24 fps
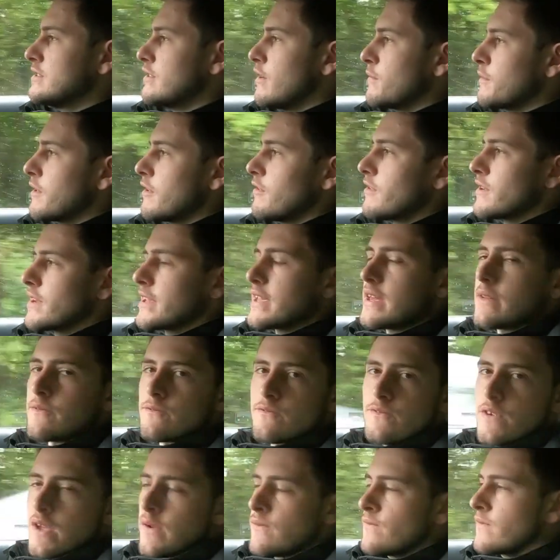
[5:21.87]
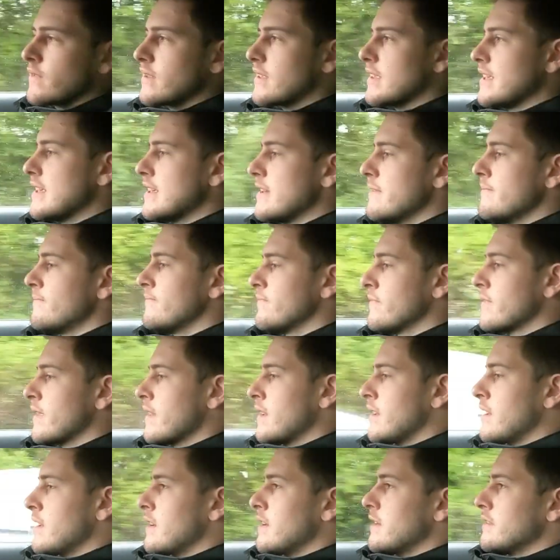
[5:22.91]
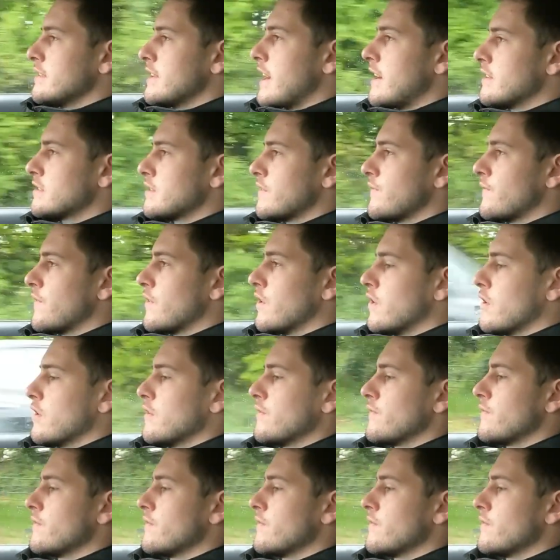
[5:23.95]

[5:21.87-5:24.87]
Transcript: so I'm currently in 5th gear, down to 4th,